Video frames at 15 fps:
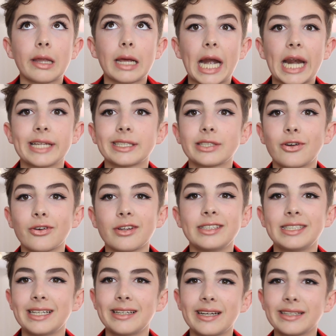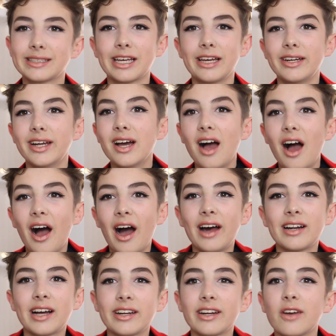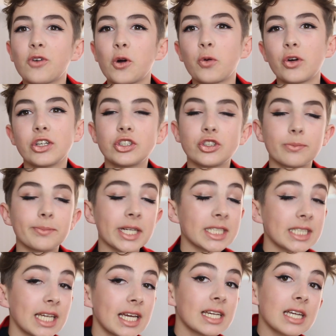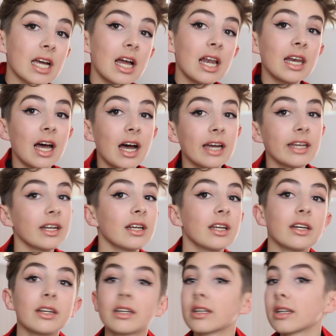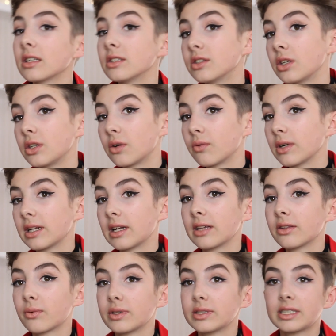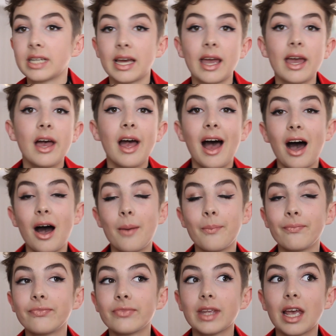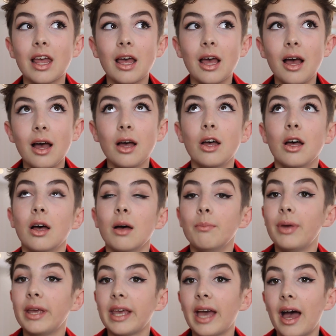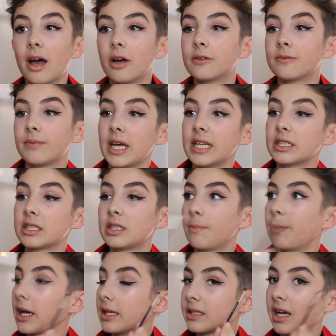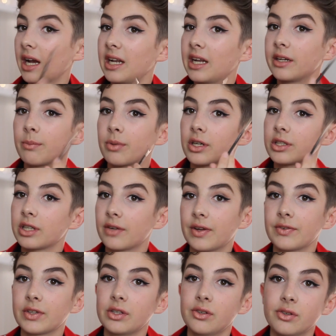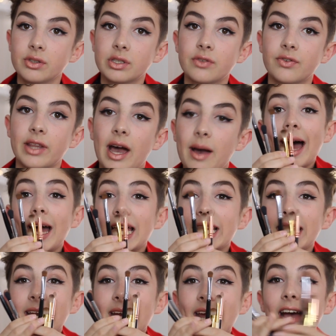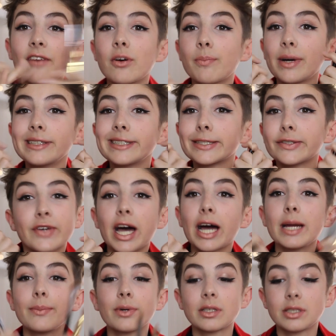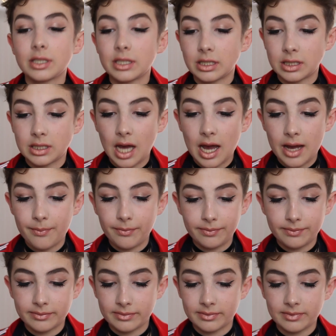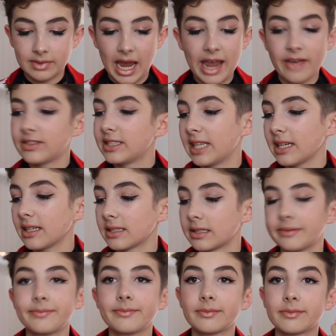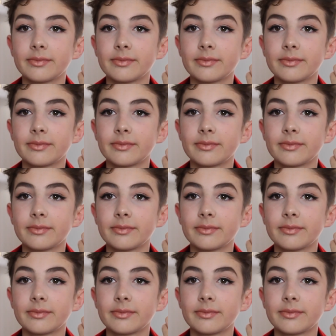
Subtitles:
It's not a concealer, it's an eyeliner if I want a dramatic liner look. So not really like the one today. But yeah, it's the best eyeliner brush I've ever used for that. And then I have a bunch of eye brushes. I have 6.